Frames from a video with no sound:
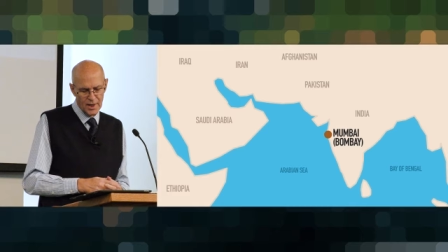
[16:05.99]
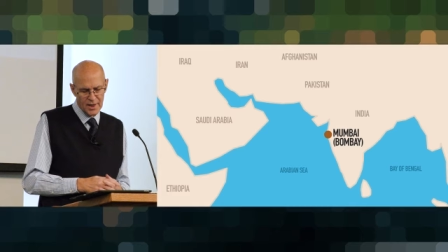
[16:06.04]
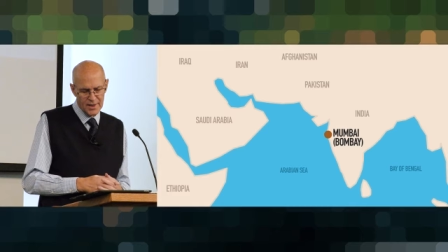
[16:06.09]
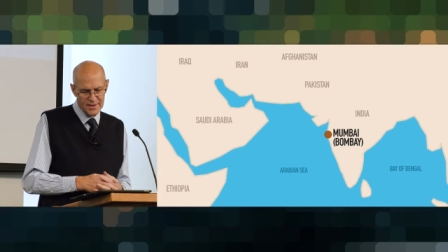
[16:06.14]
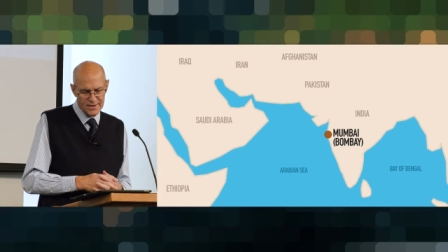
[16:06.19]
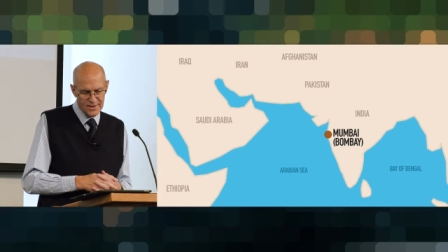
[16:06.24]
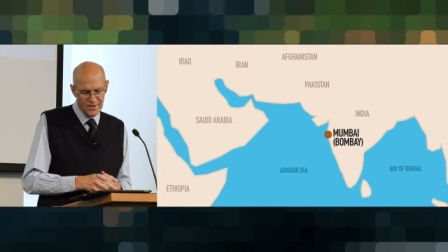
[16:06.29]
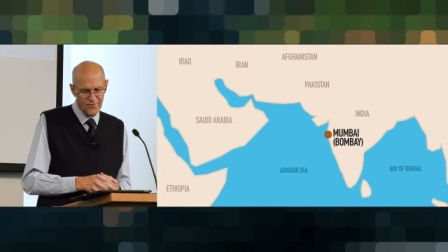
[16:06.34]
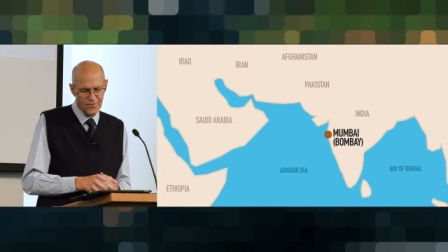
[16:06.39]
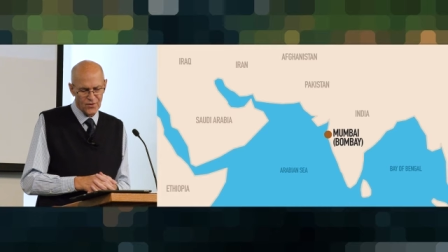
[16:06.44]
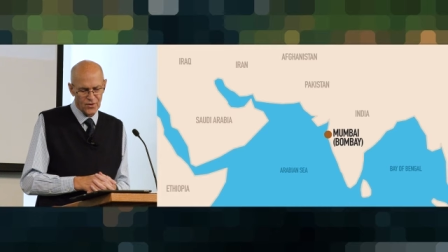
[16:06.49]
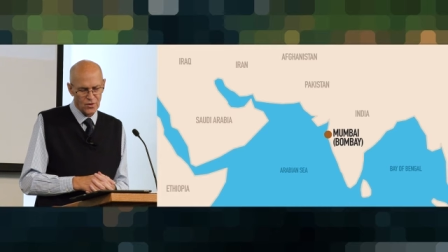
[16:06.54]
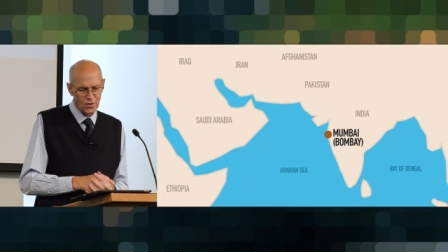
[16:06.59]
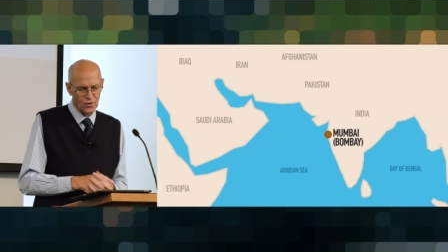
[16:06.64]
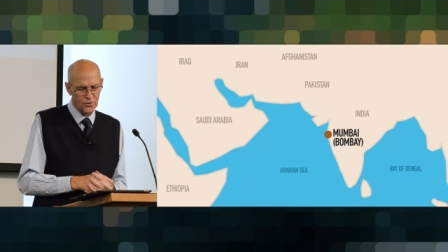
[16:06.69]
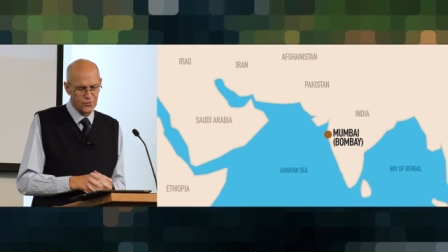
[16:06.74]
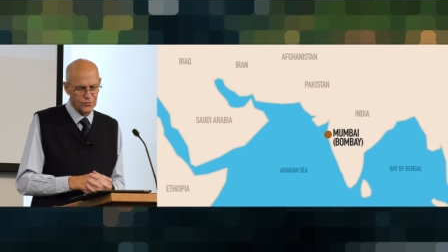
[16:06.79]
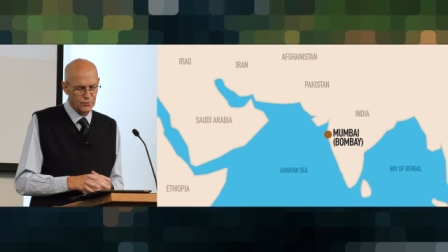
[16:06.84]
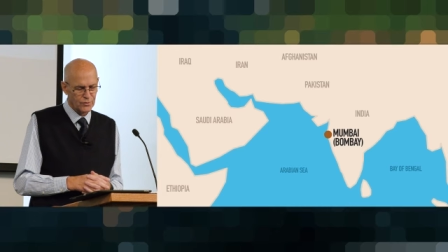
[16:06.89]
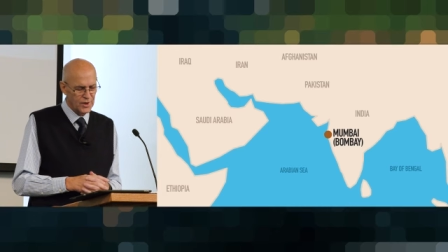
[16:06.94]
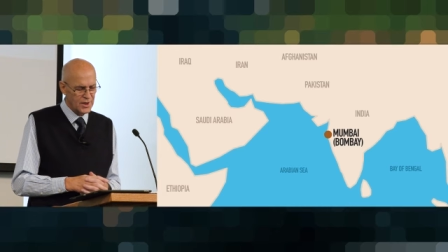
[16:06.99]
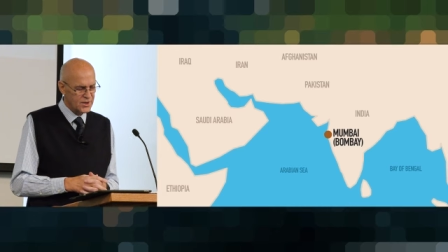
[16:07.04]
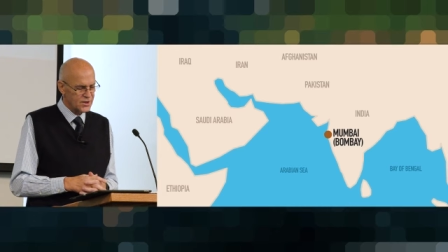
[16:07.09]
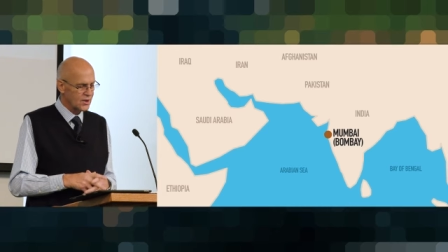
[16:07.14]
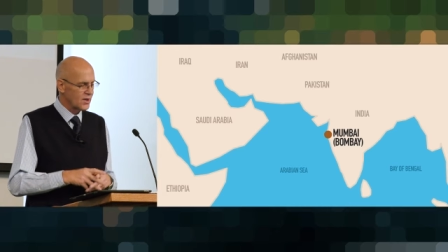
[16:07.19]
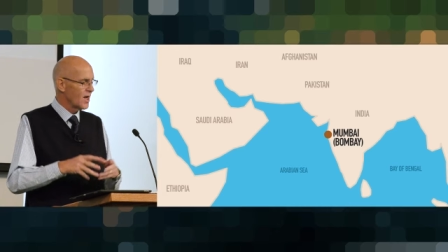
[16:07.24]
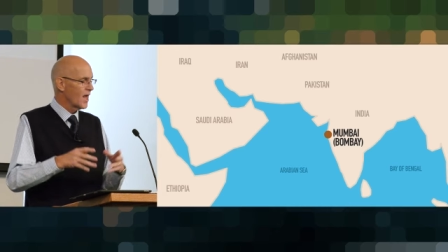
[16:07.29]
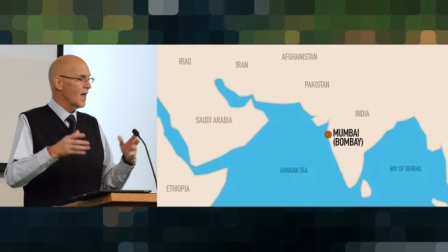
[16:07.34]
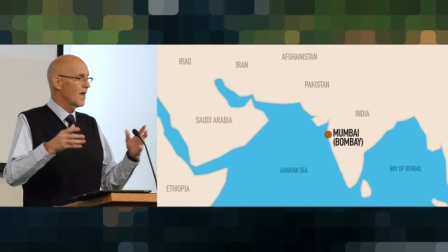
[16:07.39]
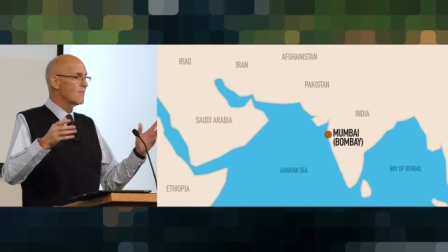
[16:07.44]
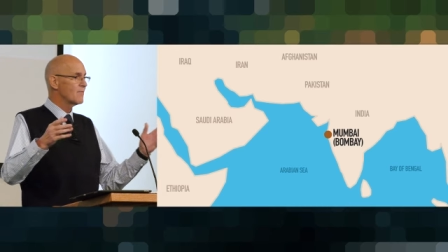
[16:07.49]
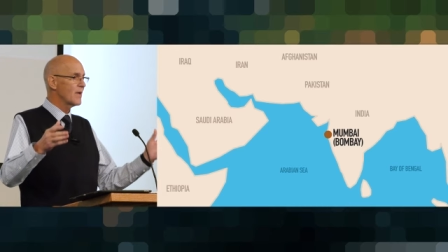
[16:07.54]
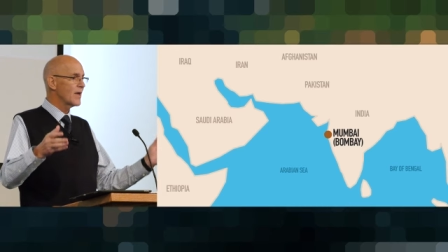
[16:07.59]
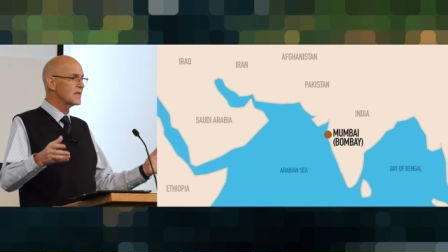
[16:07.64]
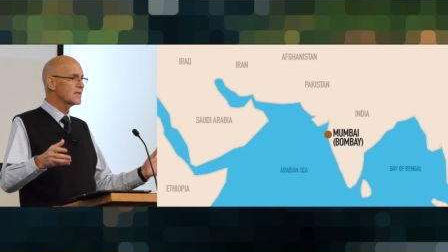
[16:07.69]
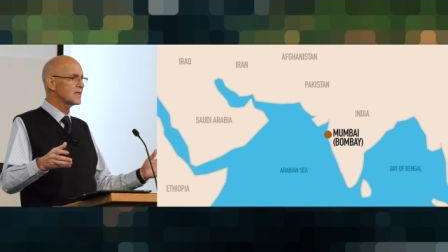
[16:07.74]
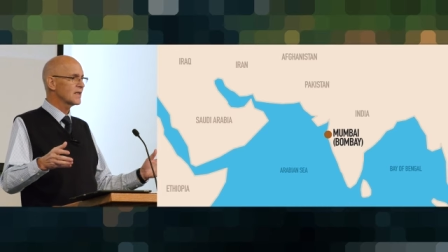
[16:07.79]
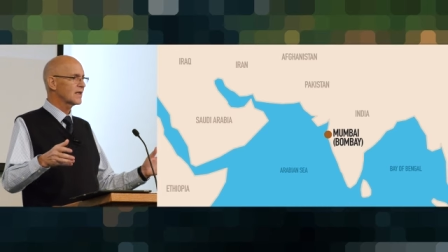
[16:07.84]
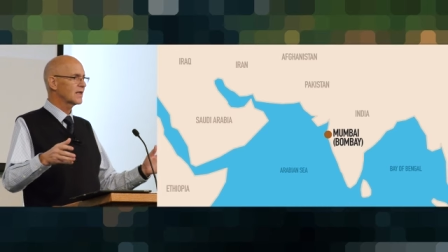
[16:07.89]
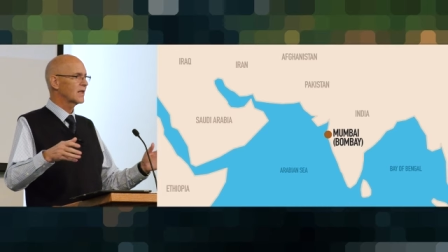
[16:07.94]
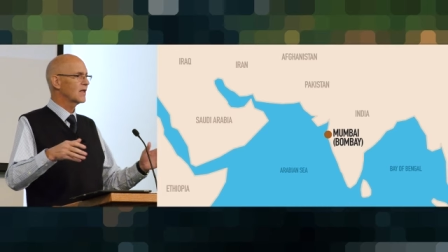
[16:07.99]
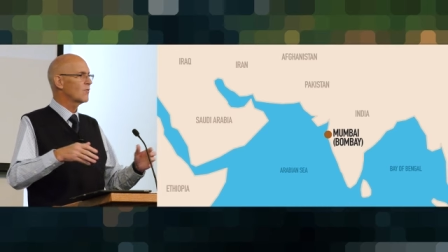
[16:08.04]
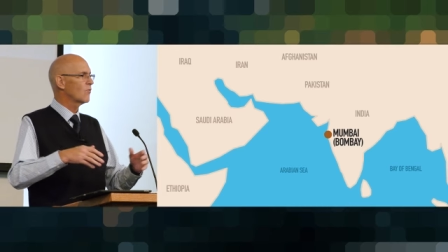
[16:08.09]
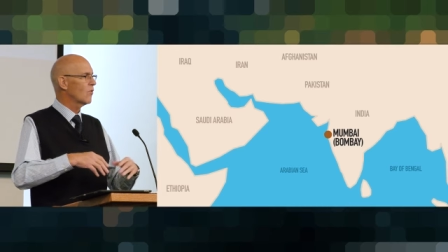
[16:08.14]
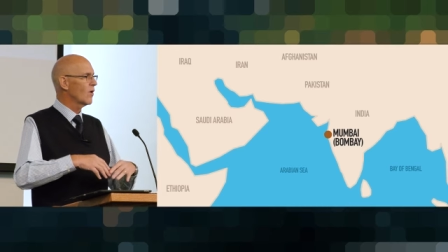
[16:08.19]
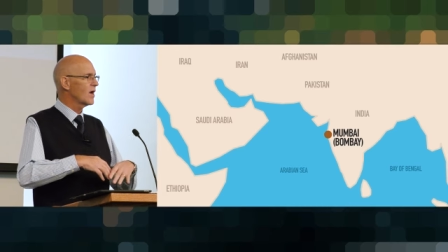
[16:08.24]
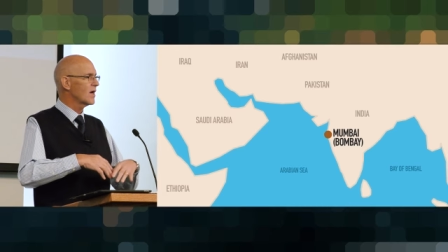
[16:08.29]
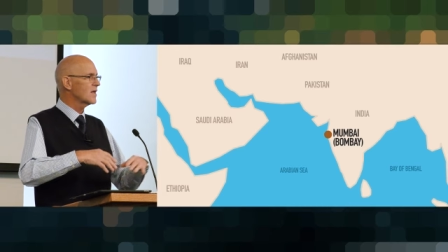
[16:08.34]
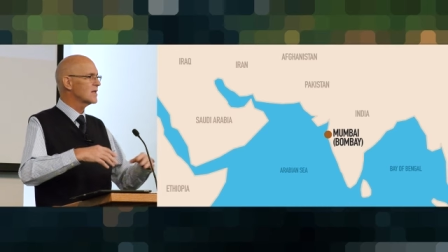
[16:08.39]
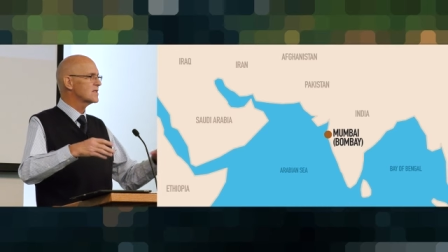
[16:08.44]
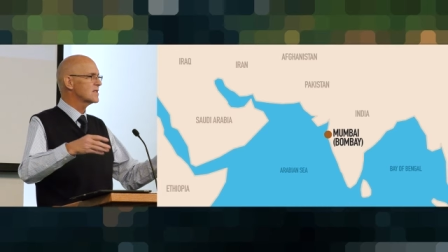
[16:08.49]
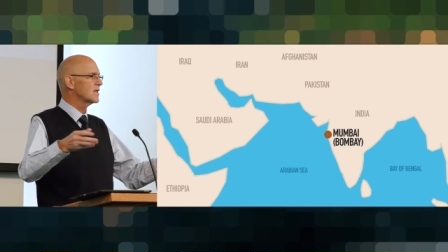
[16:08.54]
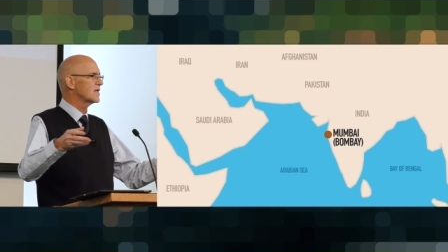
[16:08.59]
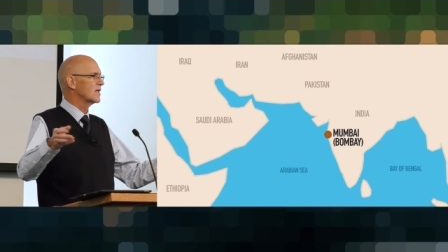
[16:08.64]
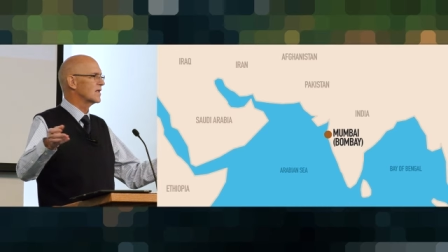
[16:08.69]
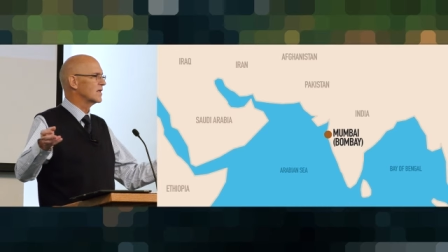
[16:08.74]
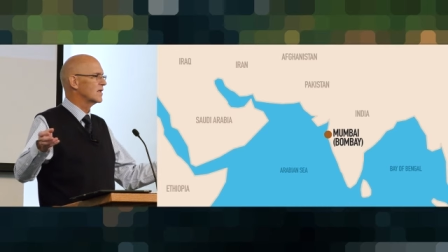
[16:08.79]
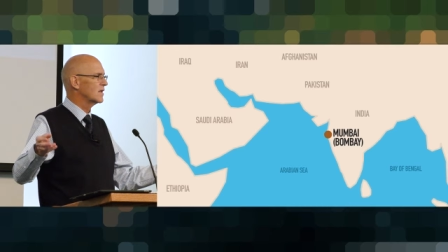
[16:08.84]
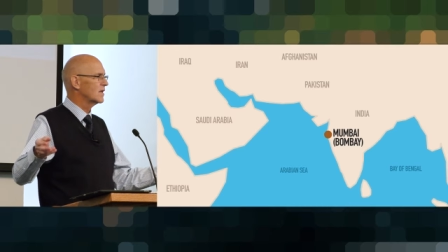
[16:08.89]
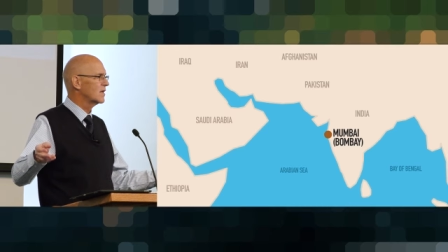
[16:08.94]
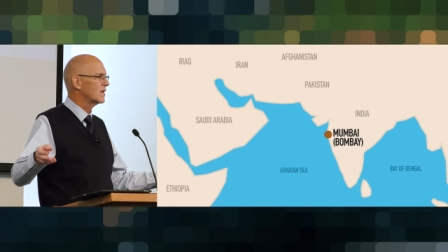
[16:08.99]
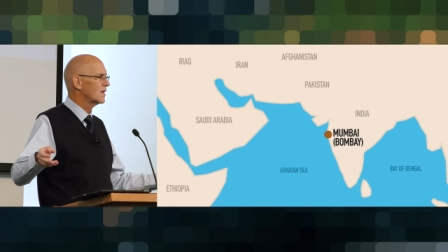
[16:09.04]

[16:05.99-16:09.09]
and difficult religion. And basically, what is it?